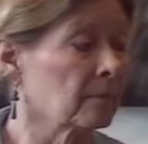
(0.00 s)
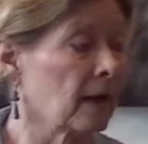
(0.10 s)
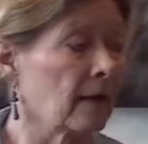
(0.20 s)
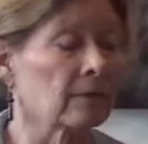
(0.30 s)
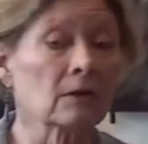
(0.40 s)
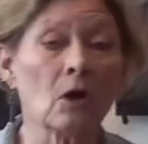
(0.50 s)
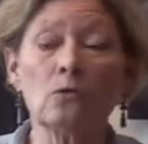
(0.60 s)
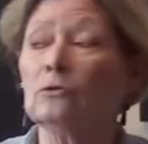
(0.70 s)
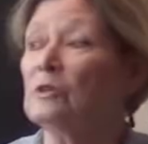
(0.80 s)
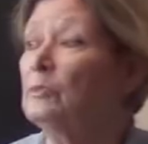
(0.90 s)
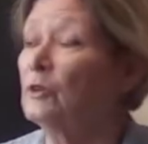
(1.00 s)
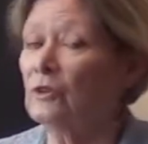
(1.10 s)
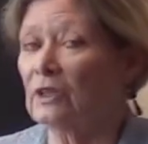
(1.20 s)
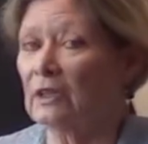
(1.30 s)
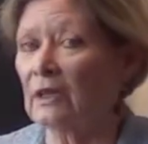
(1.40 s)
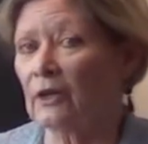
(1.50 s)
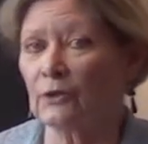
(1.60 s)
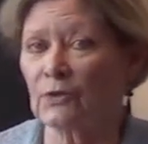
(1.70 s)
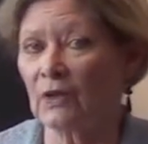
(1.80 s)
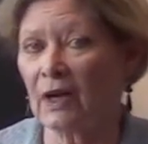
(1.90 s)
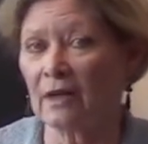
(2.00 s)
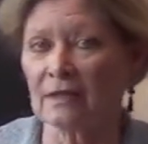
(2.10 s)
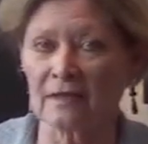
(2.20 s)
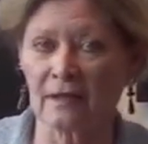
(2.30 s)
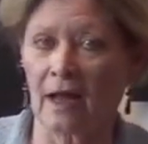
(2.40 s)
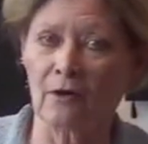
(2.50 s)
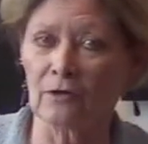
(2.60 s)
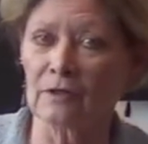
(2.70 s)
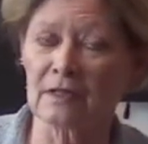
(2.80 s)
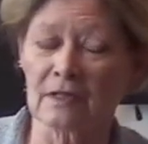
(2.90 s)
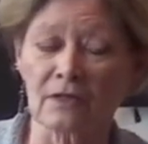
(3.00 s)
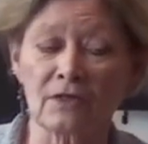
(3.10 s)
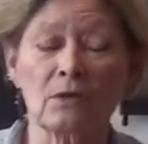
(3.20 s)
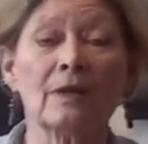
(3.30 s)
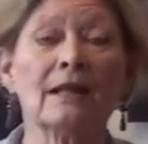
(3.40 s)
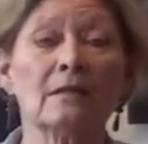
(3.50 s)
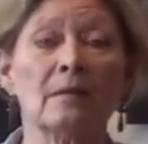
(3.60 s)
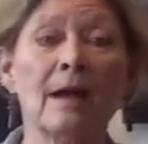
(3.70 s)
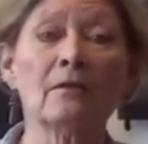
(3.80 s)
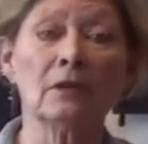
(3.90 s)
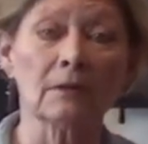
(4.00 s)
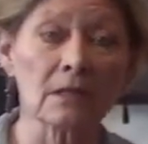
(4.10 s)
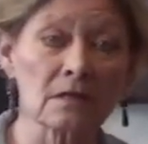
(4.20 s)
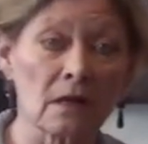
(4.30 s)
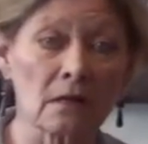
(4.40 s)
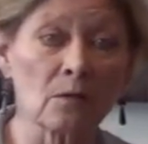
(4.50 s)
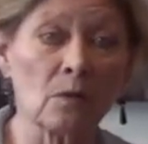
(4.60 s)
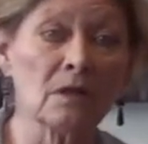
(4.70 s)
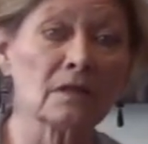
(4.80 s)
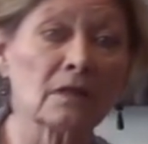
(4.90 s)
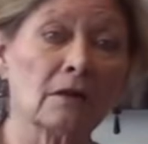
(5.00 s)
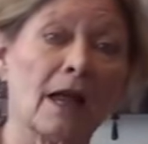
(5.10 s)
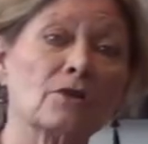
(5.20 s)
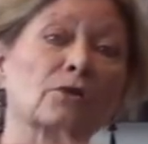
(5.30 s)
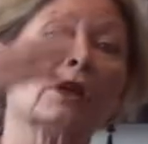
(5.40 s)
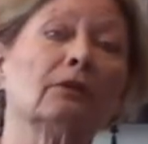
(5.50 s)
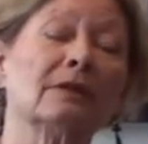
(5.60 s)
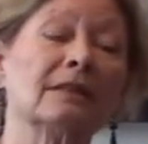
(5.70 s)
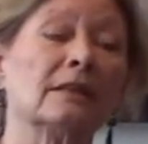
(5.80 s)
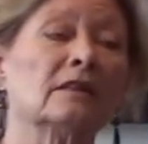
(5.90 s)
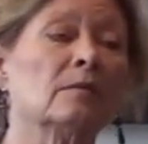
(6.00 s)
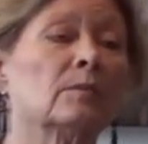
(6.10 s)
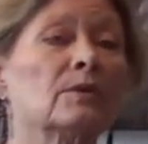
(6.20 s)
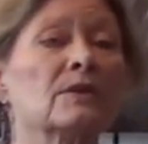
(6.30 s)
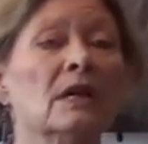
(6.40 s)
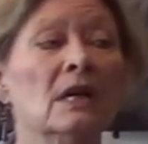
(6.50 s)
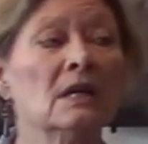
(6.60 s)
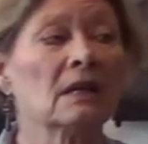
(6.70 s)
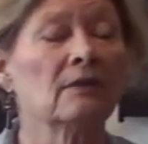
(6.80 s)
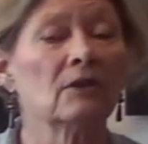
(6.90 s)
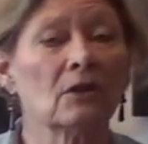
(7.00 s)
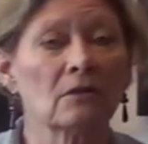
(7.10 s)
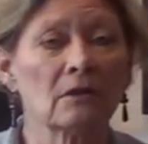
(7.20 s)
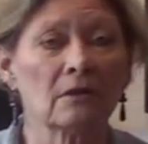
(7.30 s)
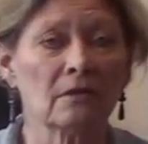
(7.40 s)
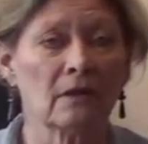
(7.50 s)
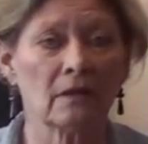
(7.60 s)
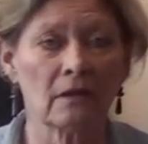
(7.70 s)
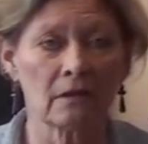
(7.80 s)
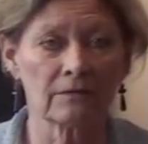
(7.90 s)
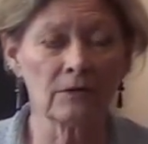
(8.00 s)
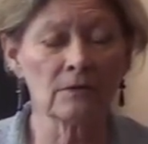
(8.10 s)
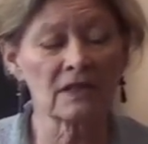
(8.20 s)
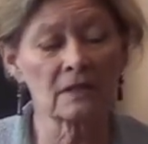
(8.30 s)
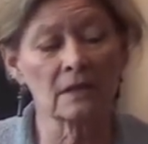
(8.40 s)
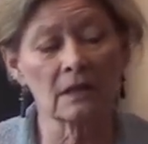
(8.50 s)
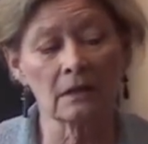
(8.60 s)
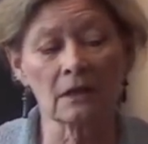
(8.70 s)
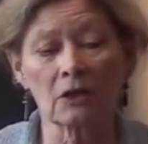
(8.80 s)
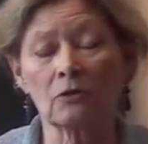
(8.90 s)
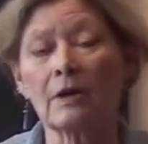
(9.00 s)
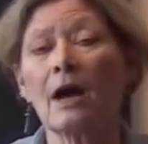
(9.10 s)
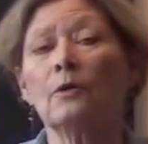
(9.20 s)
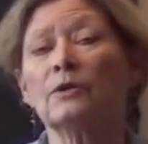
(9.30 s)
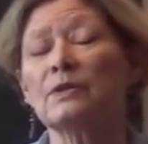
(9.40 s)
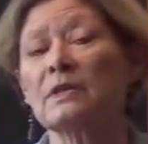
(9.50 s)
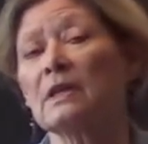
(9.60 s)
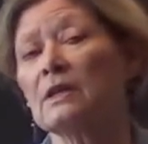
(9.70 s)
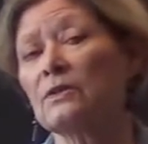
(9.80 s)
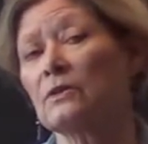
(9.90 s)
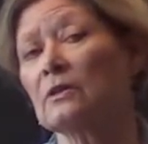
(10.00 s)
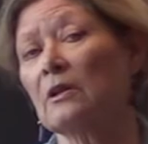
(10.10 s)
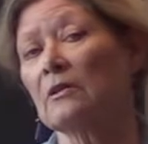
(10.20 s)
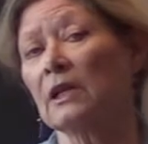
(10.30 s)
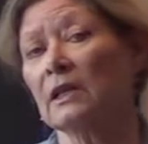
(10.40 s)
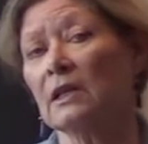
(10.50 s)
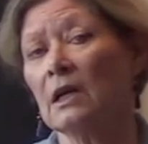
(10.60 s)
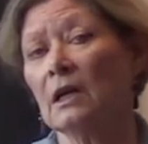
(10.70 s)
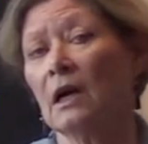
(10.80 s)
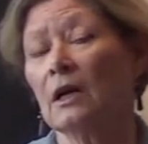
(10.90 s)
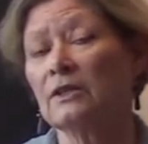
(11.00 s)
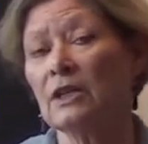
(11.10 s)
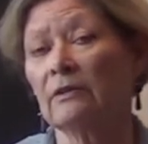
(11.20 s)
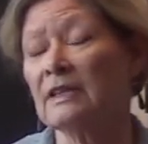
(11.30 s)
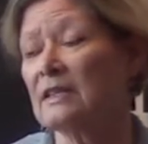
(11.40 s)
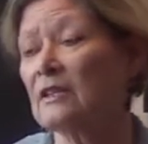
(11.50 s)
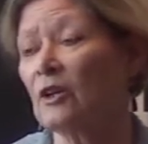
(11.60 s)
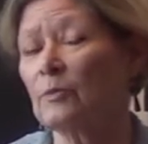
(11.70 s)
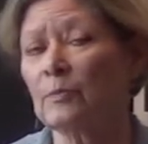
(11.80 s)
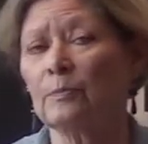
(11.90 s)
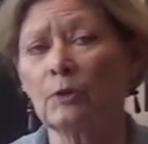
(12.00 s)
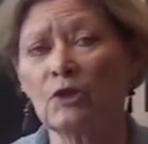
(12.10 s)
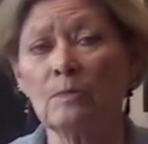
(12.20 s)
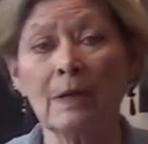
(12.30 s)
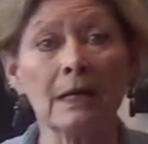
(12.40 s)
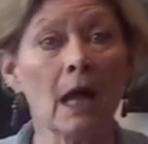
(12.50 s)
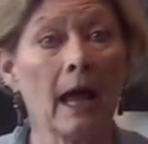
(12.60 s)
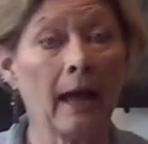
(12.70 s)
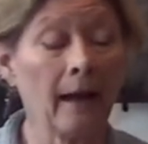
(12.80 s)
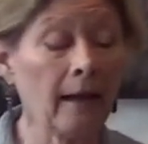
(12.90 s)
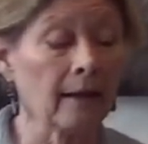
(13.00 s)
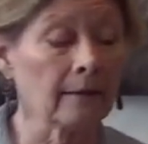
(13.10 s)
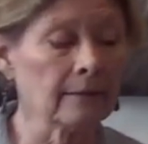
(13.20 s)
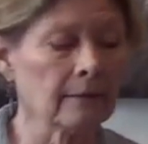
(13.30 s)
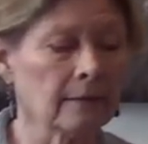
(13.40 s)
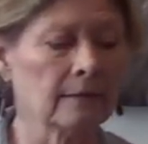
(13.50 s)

And the local community understands how good this is. So that the mountain gorillas are the ones that are actually increasing in numbers, even though they're the fewest. The growers, the eastern lowland, are decreasing their bush meat, and